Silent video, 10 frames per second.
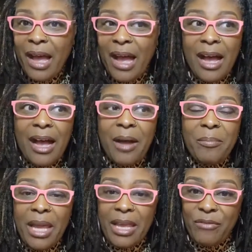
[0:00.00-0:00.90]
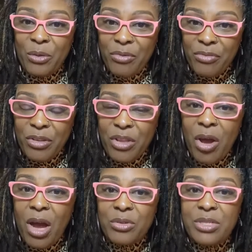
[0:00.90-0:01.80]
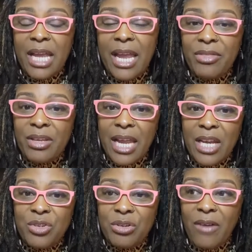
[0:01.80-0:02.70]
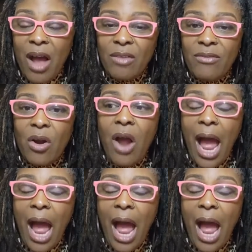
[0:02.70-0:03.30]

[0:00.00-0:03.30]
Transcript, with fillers: Um, if you know, understand the nature of olive oil,